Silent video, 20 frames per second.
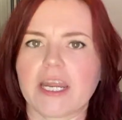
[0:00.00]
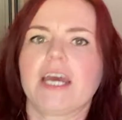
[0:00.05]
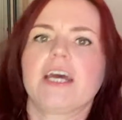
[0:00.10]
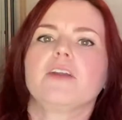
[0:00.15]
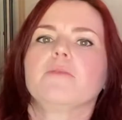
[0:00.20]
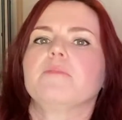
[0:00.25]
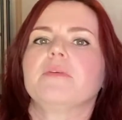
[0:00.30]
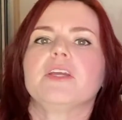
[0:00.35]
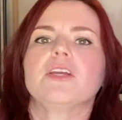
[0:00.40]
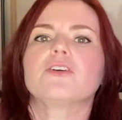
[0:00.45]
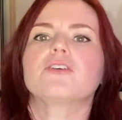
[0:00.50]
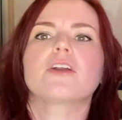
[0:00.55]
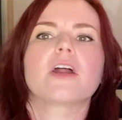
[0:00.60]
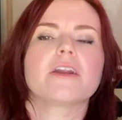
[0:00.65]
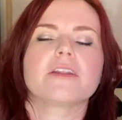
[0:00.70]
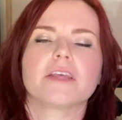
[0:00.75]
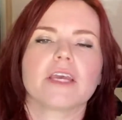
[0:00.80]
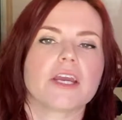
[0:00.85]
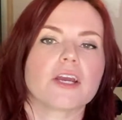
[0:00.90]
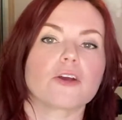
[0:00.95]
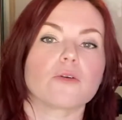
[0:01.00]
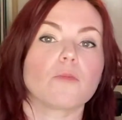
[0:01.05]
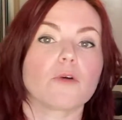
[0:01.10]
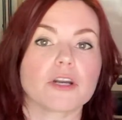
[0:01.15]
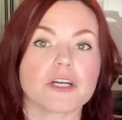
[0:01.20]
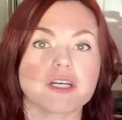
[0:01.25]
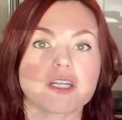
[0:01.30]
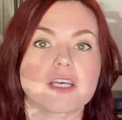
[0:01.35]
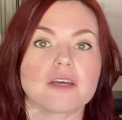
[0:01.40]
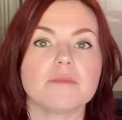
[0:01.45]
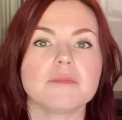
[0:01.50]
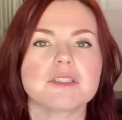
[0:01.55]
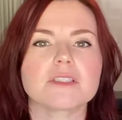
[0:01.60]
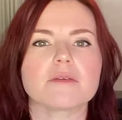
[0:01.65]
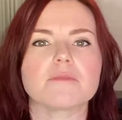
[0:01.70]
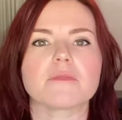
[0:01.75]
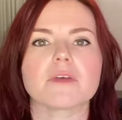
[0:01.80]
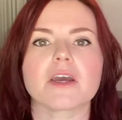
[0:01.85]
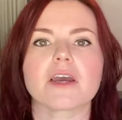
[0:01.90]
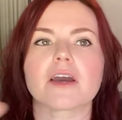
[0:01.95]
hand appeared out of the air and wanted to give me
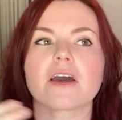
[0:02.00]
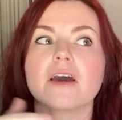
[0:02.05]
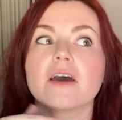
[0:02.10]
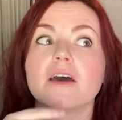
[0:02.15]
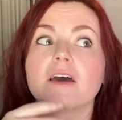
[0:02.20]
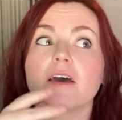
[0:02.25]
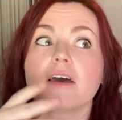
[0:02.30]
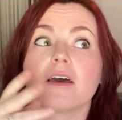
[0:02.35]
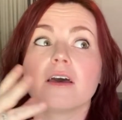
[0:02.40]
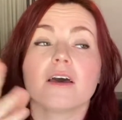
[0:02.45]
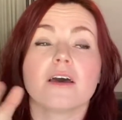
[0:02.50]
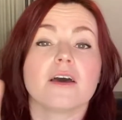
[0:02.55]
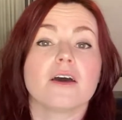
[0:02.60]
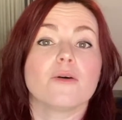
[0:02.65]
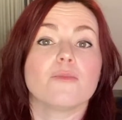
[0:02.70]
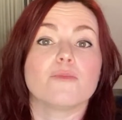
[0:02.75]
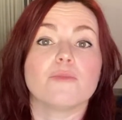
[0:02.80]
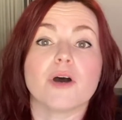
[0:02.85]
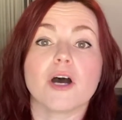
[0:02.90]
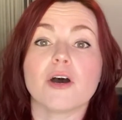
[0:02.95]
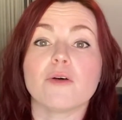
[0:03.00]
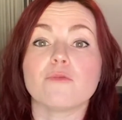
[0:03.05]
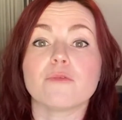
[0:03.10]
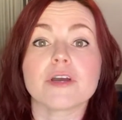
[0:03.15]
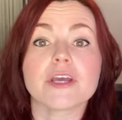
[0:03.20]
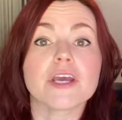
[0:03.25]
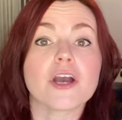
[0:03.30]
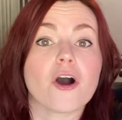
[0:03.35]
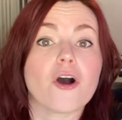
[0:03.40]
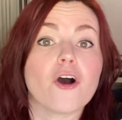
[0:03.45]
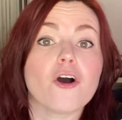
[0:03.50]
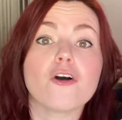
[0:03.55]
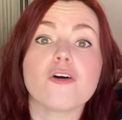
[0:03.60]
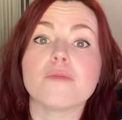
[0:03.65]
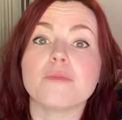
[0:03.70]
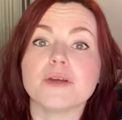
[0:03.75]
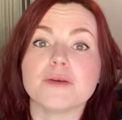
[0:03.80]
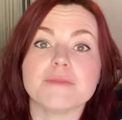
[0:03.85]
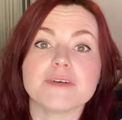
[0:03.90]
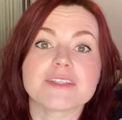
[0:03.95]
something. But we all
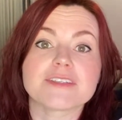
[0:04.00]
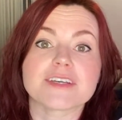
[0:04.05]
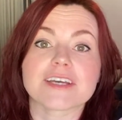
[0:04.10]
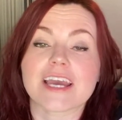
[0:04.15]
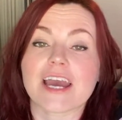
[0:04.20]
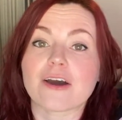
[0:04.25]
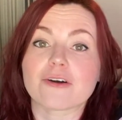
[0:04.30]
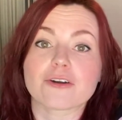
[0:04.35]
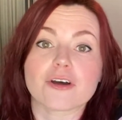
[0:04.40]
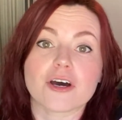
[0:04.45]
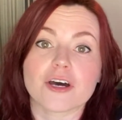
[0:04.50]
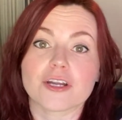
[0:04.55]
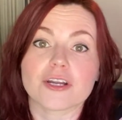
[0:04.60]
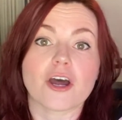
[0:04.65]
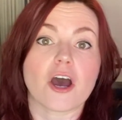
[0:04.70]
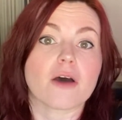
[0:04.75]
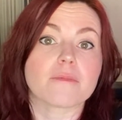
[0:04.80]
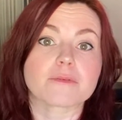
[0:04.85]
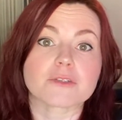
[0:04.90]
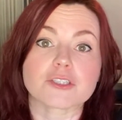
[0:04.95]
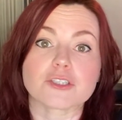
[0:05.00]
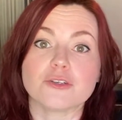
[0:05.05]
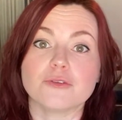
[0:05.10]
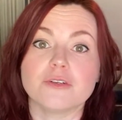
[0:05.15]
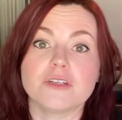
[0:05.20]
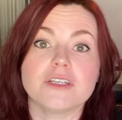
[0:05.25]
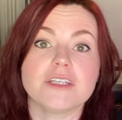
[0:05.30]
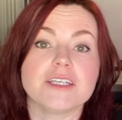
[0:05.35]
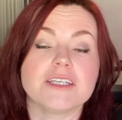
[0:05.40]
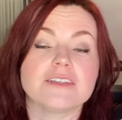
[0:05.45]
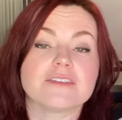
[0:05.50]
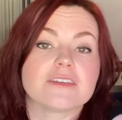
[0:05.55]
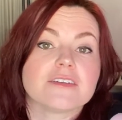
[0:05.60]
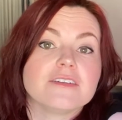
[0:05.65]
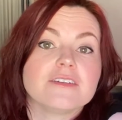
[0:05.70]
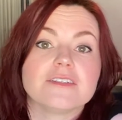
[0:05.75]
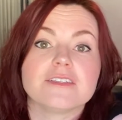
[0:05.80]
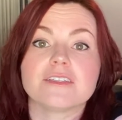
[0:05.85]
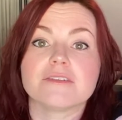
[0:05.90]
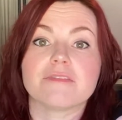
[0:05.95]
be missing out on opportunities
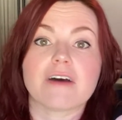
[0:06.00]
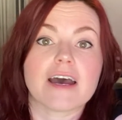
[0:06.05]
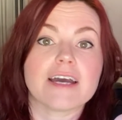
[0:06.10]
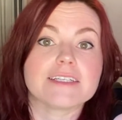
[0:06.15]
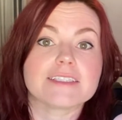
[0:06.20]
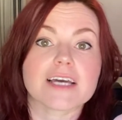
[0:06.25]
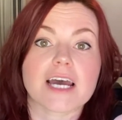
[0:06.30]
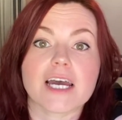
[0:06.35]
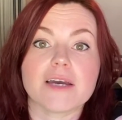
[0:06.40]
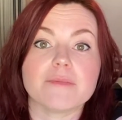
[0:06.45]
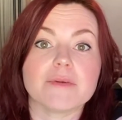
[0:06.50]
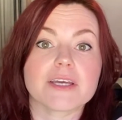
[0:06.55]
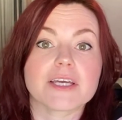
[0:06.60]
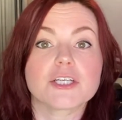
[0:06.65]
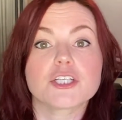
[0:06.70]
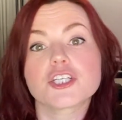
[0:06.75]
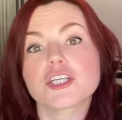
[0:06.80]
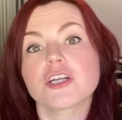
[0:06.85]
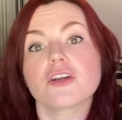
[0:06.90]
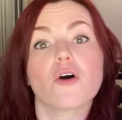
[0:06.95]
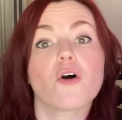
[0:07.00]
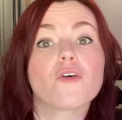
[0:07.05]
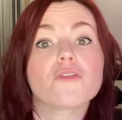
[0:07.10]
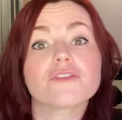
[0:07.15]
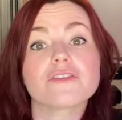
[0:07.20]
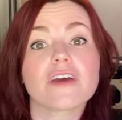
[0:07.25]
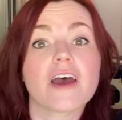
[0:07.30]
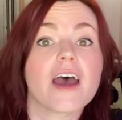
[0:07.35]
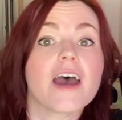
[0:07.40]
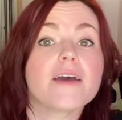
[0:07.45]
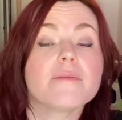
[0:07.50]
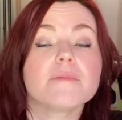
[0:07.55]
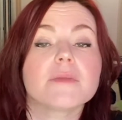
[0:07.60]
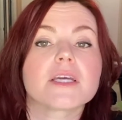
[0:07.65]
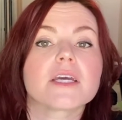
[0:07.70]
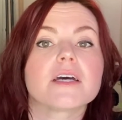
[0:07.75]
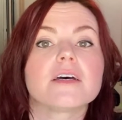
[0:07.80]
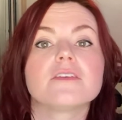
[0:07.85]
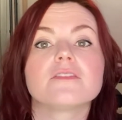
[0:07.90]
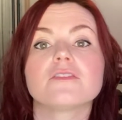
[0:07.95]
and divine timing and shit all the time
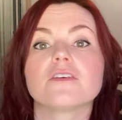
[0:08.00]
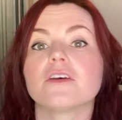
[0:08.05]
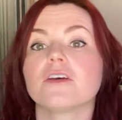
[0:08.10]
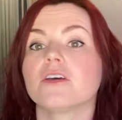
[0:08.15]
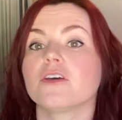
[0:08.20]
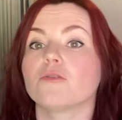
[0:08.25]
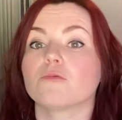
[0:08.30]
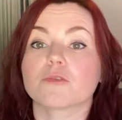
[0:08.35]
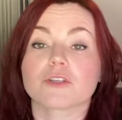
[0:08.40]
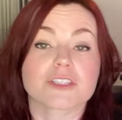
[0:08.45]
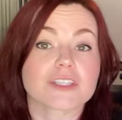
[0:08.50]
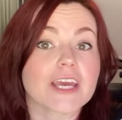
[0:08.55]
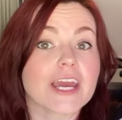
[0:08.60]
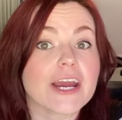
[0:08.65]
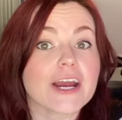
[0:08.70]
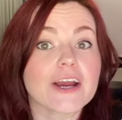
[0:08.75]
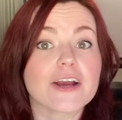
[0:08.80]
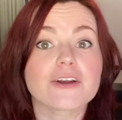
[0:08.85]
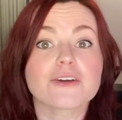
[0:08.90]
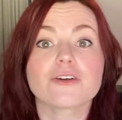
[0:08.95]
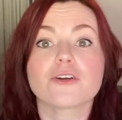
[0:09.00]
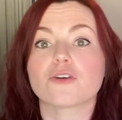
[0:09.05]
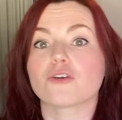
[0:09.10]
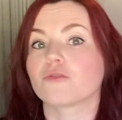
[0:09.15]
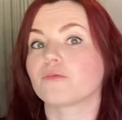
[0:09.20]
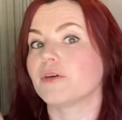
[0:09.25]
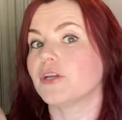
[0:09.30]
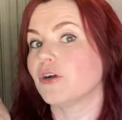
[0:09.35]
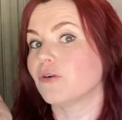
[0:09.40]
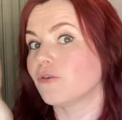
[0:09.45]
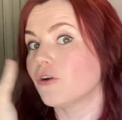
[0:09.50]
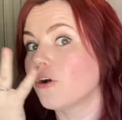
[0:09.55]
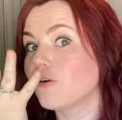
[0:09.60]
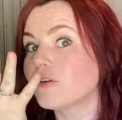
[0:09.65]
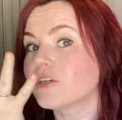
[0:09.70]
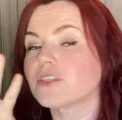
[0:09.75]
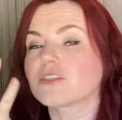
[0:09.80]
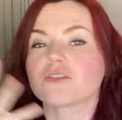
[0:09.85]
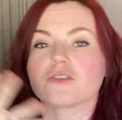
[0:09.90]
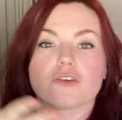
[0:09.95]
because we're scared, or we don't
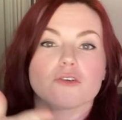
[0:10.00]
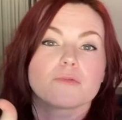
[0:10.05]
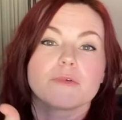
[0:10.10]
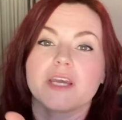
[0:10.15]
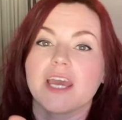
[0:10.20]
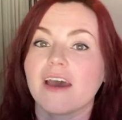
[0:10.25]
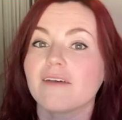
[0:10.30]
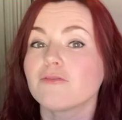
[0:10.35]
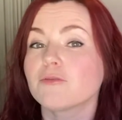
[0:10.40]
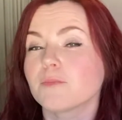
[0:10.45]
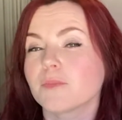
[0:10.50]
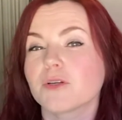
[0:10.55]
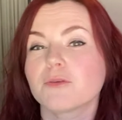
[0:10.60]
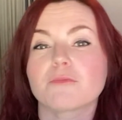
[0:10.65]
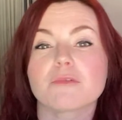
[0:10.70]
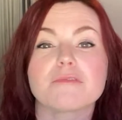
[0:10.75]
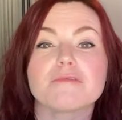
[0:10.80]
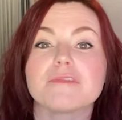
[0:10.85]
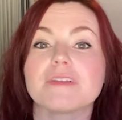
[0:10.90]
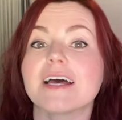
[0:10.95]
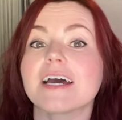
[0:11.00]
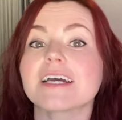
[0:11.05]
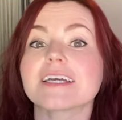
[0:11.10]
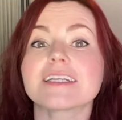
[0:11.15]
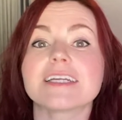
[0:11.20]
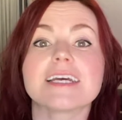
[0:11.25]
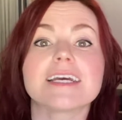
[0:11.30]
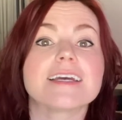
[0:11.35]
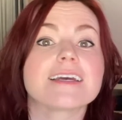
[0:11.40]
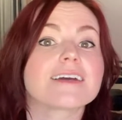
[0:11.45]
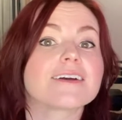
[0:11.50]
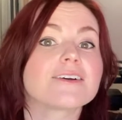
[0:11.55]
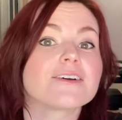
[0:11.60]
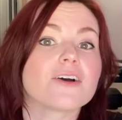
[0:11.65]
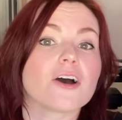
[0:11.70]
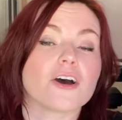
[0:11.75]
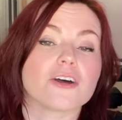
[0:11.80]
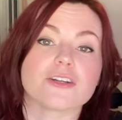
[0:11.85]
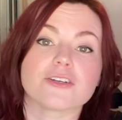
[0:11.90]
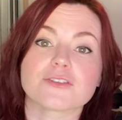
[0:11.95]
notice, or we haven't been reflecting
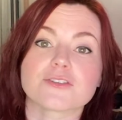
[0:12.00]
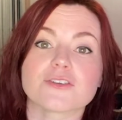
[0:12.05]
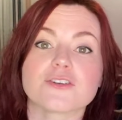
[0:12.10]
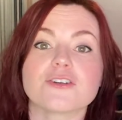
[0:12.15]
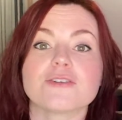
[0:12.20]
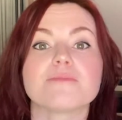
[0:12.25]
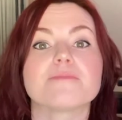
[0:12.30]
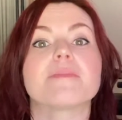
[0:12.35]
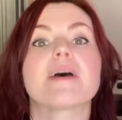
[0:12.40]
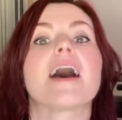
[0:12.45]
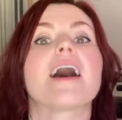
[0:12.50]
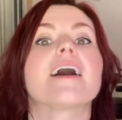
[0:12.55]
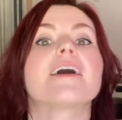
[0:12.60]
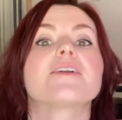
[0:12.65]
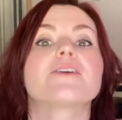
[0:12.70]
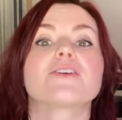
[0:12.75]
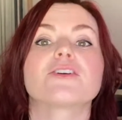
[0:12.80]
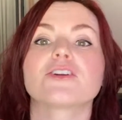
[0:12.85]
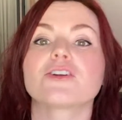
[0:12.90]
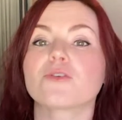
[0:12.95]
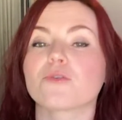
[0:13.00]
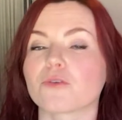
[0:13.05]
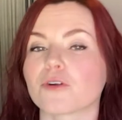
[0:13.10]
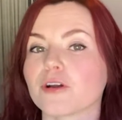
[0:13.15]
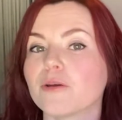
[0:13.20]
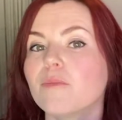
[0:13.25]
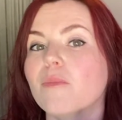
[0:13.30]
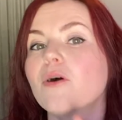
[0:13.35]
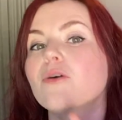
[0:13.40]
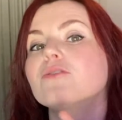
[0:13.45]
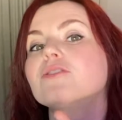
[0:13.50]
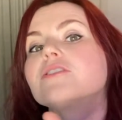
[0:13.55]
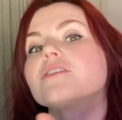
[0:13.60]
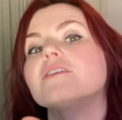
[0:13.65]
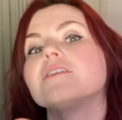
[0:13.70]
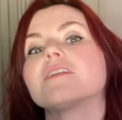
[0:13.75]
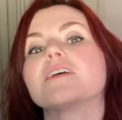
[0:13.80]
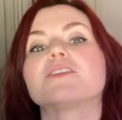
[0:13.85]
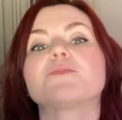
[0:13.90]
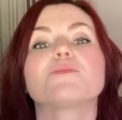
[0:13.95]
on a certain pattern or
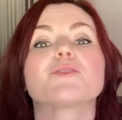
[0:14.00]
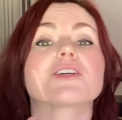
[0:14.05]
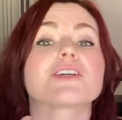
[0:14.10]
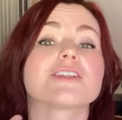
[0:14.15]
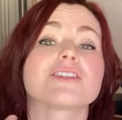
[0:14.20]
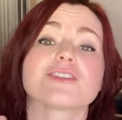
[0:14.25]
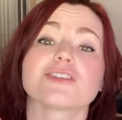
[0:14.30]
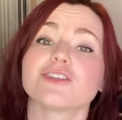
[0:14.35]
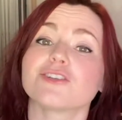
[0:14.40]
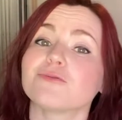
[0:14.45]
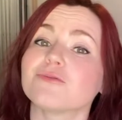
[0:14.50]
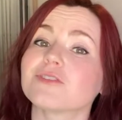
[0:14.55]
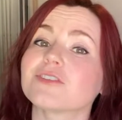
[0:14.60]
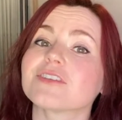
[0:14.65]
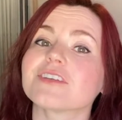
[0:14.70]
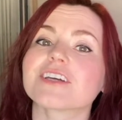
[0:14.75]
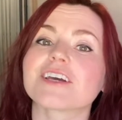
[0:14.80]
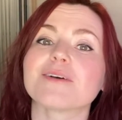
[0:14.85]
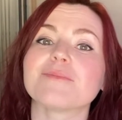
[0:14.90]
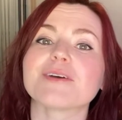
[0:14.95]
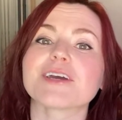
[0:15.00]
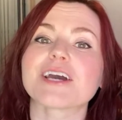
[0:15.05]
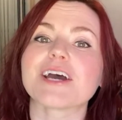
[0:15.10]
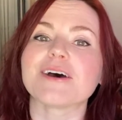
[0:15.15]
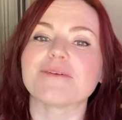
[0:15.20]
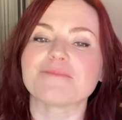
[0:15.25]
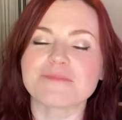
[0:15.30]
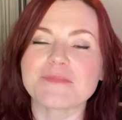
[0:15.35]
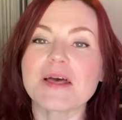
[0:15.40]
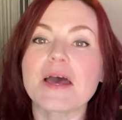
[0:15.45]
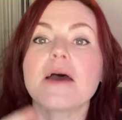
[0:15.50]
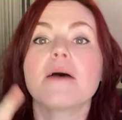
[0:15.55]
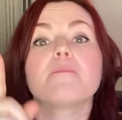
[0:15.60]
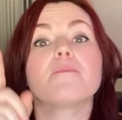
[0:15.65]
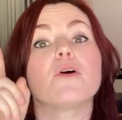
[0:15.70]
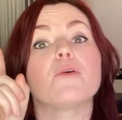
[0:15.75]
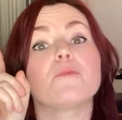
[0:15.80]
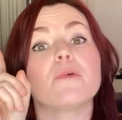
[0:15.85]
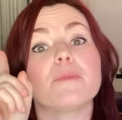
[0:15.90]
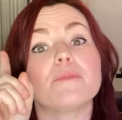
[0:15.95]
emotion that's been continuously coming up.
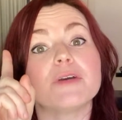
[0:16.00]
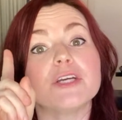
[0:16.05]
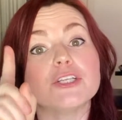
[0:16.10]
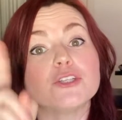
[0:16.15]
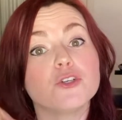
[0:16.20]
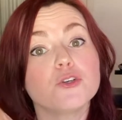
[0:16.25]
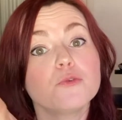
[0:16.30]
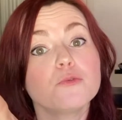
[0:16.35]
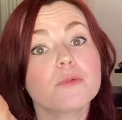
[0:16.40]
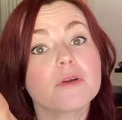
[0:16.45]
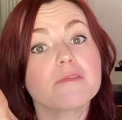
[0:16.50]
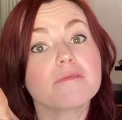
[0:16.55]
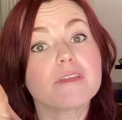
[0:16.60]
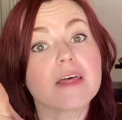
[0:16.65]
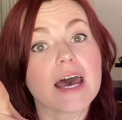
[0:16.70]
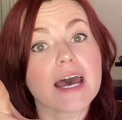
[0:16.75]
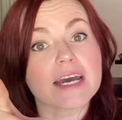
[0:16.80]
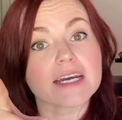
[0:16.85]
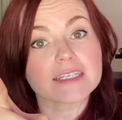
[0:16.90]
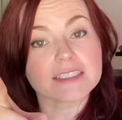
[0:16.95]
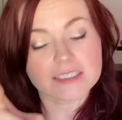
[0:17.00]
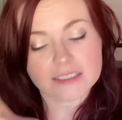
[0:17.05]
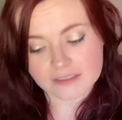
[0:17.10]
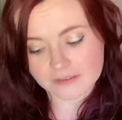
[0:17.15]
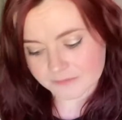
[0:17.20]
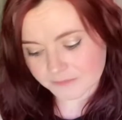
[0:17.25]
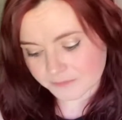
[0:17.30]
But when we do reflect,